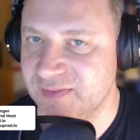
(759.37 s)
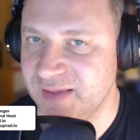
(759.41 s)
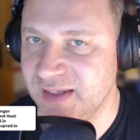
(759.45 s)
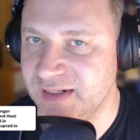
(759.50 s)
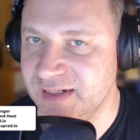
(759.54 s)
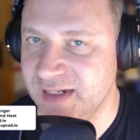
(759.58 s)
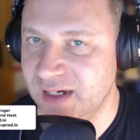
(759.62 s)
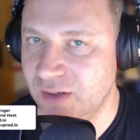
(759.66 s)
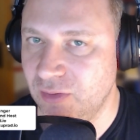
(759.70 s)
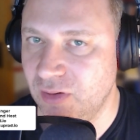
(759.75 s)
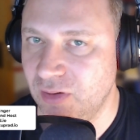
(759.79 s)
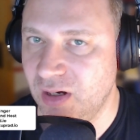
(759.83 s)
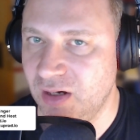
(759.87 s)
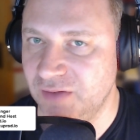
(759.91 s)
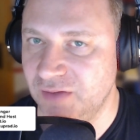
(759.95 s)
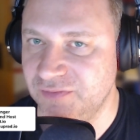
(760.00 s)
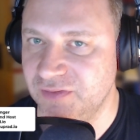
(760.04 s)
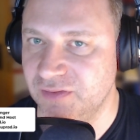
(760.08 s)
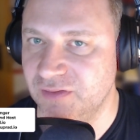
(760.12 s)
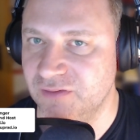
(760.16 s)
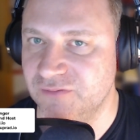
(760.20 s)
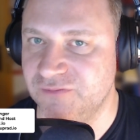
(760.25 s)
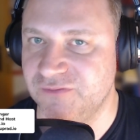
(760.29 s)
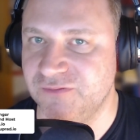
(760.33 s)
They now
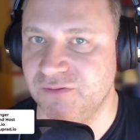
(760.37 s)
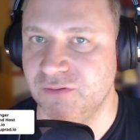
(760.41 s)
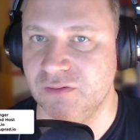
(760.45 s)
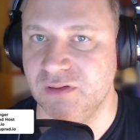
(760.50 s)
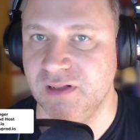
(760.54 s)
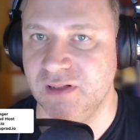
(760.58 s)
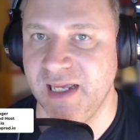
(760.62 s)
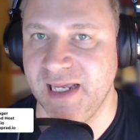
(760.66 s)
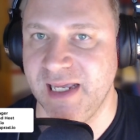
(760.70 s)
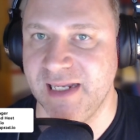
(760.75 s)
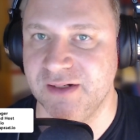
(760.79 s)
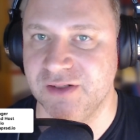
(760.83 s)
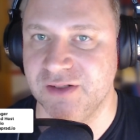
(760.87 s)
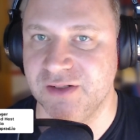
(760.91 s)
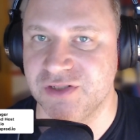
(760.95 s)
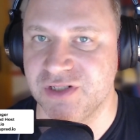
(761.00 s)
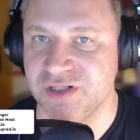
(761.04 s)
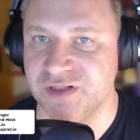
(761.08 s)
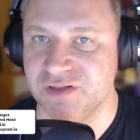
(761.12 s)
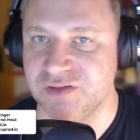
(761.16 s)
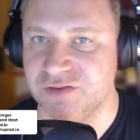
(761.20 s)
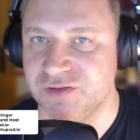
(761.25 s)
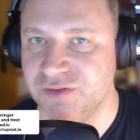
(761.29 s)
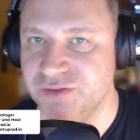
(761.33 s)
offer a full
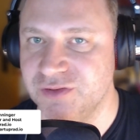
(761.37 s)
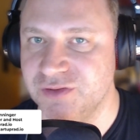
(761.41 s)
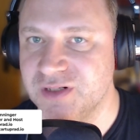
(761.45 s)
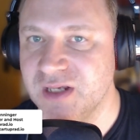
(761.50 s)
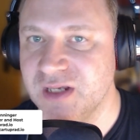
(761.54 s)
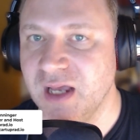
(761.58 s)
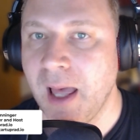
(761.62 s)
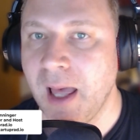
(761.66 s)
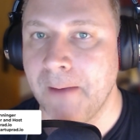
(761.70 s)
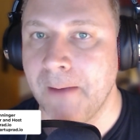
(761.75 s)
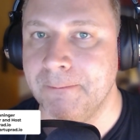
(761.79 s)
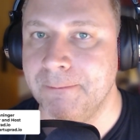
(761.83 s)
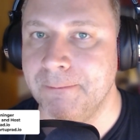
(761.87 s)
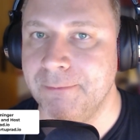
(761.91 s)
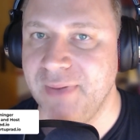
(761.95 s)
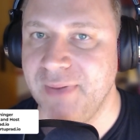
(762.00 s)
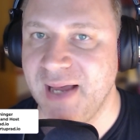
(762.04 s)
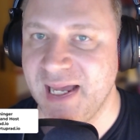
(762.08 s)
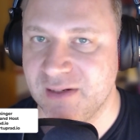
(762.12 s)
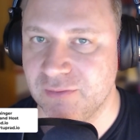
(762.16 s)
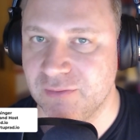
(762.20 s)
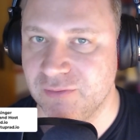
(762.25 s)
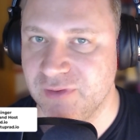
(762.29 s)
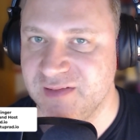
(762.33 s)
energy suite,
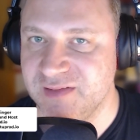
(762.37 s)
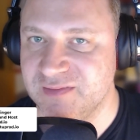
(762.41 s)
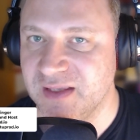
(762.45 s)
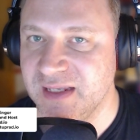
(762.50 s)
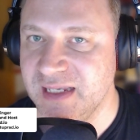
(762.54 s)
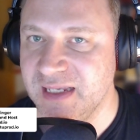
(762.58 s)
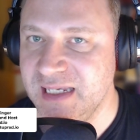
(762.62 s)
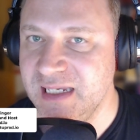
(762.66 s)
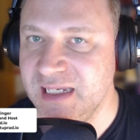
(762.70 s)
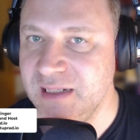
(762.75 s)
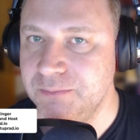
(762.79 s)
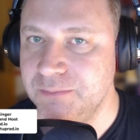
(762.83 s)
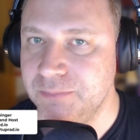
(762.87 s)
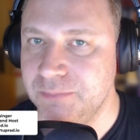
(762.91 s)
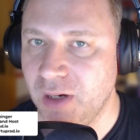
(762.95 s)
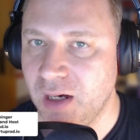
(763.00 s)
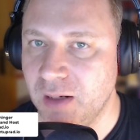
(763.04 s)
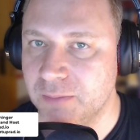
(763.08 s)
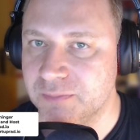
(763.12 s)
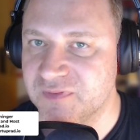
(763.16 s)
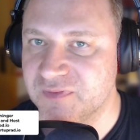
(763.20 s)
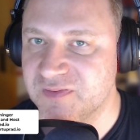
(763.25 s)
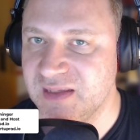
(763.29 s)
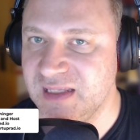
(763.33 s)
batteries, heat
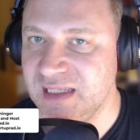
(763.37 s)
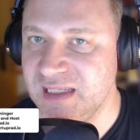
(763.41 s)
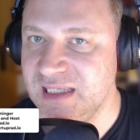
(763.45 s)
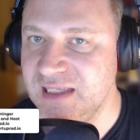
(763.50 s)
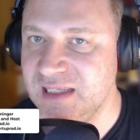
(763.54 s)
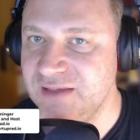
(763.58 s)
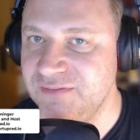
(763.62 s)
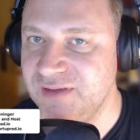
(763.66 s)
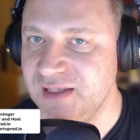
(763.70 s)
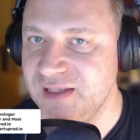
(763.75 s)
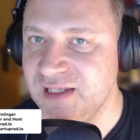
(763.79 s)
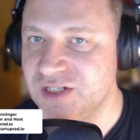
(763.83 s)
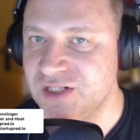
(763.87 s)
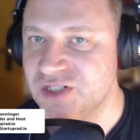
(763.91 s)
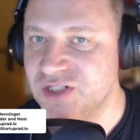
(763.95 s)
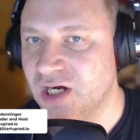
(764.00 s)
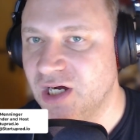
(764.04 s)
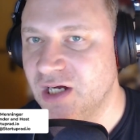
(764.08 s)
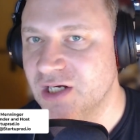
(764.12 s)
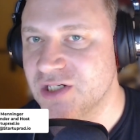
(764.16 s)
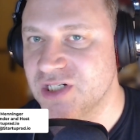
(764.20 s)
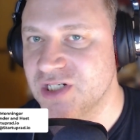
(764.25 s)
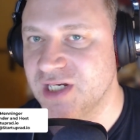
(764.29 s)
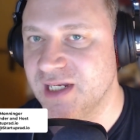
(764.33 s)
pumps, EV
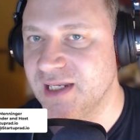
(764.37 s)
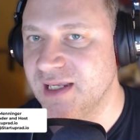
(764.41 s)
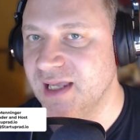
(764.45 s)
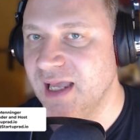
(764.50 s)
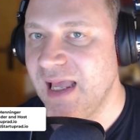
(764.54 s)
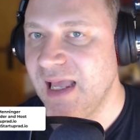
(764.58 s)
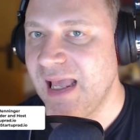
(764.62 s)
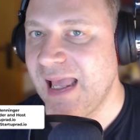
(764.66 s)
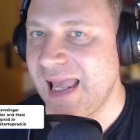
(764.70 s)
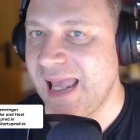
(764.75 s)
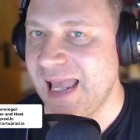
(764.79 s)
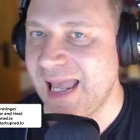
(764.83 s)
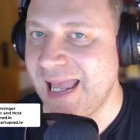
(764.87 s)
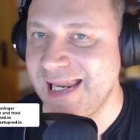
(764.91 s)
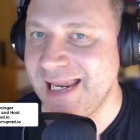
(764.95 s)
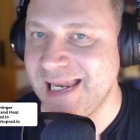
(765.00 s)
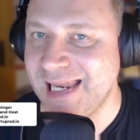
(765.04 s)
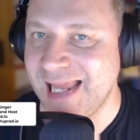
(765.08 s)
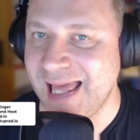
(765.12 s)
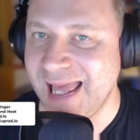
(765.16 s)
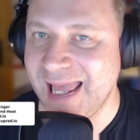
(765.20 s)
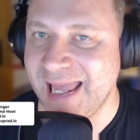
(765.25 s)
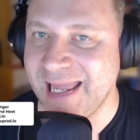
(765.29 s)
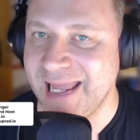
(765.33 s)
charging,
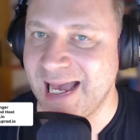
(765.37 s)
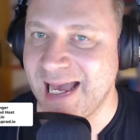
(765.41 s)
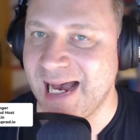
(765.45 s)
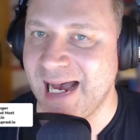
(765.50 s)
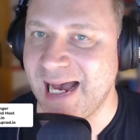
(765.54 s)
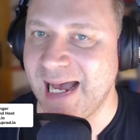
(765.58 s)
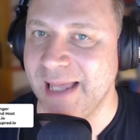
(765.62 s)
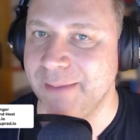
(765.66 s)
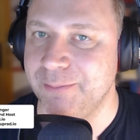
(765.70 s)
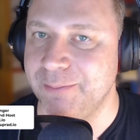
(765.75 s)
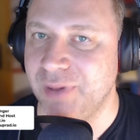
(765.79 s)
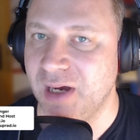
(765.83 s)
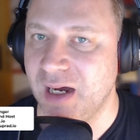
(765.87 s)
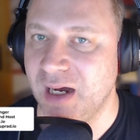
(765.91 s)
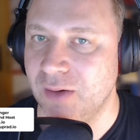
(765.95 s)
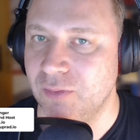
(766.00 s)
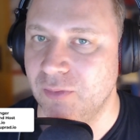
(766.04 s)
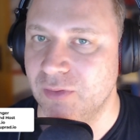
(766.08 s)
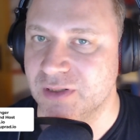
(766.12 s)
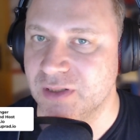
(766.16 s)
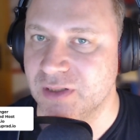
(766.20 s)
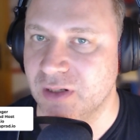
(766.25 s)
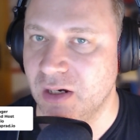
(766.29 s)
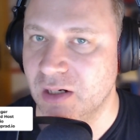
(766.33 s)
and
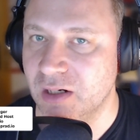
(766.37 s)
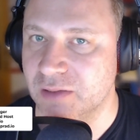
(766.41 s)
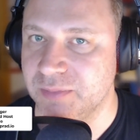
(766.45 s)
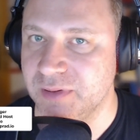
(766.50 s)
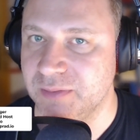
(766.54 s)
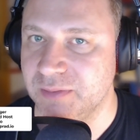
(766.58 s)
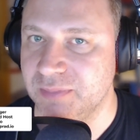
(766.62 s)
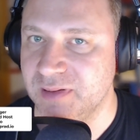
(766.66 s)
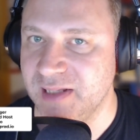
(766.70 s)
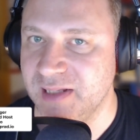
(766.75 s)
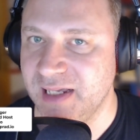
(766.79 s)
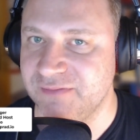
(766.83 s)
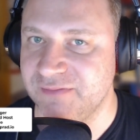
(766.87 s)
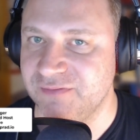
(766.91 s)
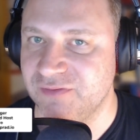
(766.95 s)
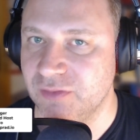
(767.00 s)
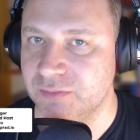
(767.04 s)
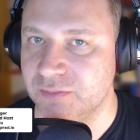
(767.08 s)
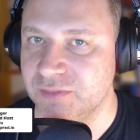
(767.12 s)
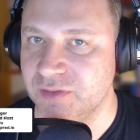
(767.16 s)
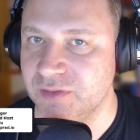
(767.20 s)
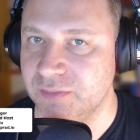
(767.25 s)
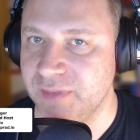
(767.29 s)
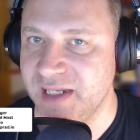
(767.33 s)
AI-powered Heartbeat
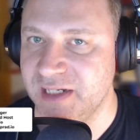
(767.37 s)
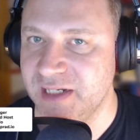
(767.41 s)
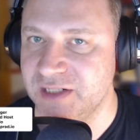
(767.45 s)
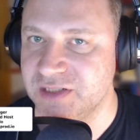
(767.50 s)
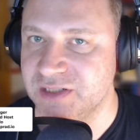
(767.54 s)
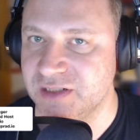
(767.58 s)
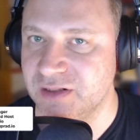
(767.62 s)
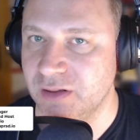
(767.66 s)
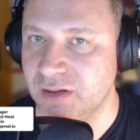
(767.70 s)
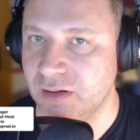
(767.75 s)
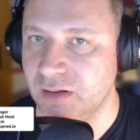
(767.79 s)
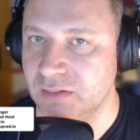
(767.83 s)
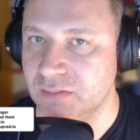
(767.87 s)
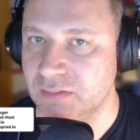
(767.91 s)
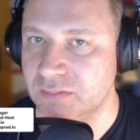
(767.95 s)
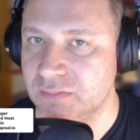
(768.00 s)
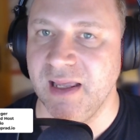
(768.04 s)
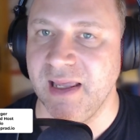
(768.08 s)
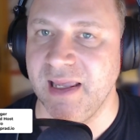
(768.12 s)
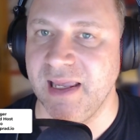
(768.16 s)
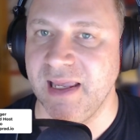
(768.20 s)
platform to manage it all.